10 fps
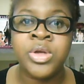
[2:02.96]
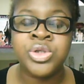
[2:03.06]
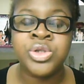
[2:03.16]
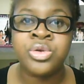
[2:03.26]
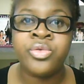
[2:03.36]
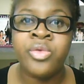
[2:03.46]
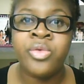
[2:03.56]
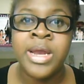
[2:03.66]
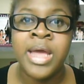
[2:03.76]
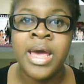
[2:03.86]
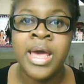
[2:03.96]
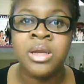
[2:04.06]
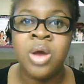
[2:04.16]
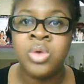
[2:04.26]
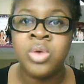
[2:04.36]
that you're great at
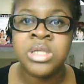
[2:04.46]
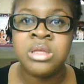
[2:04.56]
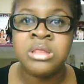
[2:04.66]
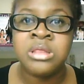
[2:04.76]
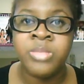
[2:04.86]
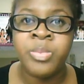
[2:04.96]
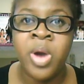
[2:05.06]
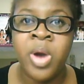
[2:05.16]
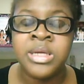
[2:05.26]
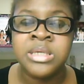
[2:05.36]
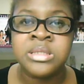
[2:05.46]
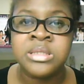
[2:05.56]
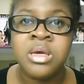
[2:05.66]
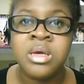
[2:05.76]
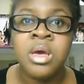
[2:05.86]
hosting themed parties.
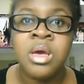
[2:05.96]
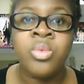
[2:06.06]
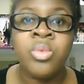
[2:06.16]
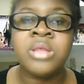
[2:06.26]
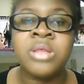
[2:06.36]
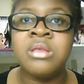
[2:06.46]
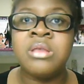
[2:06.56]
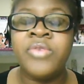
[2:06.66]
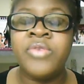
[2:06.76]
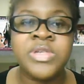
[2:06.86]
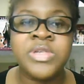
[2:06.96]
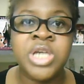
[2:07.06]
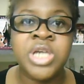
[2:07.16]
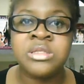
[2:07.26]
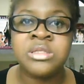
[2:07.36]
With the 50
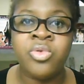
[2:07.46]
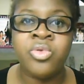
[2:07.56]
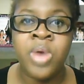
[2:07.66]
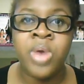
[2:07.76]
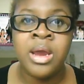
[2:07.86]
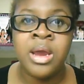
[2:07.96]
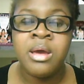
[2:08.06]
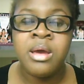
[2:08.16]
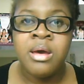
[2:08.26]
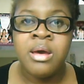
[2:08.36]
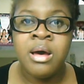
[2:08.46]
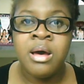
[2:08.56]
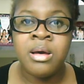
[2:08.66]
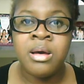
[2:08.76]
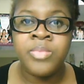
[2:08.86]
Shades of Grey
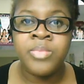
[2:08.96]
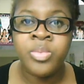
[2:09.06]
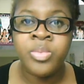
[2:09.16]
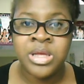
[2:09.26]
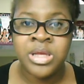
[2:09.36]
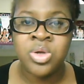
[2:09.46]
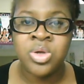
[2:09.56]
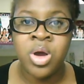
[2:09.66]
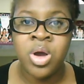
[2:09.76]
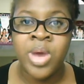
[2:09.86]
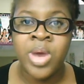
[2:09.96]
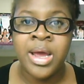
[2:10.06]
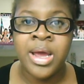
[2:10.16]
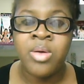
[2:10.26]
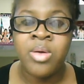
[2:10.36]
hoopla that's going on right
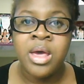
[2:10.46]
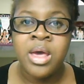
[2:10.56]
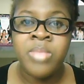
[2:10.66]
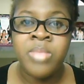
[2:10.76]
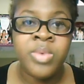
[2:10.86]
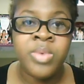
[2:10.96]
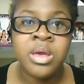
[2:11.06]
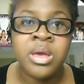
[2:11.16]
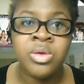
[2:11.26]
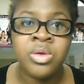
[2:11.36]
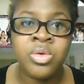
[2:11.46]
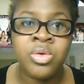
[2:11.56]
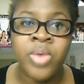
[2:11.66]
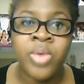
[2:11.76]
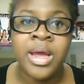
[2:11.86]
now, maybe you're
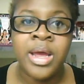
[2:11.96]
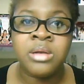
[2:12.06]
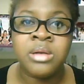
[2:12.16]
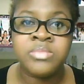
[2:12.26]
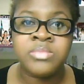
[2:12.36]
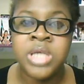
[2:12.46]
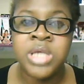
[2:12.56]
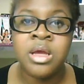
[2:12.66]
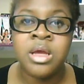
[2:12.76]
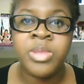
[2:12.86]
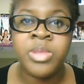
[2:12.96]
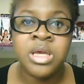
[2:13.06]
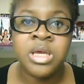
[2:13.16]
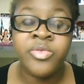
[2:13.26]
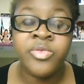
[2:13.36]
great at setting up a
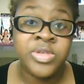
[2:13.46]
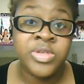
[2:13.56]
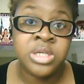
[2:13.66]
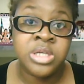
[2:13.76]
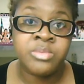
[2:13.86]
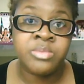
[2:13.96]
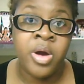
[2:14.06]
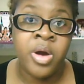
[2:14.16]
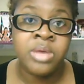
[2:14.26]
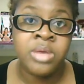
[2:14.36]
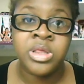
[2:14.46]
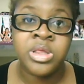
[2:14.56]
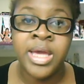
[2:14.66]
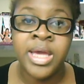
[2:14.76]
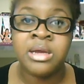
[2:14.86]
themed 50 Shades party with
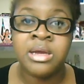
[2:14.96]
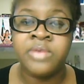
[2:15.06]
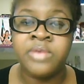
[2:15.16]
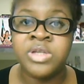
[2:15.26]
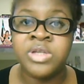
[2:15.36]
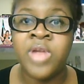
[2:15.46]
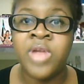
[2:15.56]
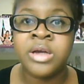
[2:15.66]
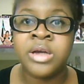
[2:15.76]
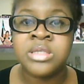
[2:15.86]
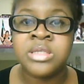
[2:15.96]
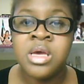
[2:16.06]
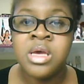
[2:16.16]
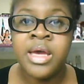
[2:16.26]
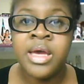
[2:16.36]
handcuffs and flyers
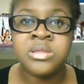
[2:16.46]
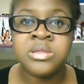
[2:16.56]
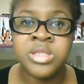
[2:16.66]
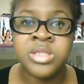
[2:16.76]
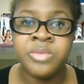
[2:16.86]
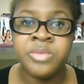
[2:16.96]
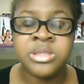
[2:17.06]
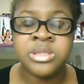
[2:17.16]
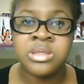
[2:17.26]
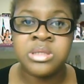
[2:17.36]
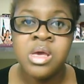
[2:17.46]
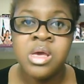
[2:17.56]
as centerpieces.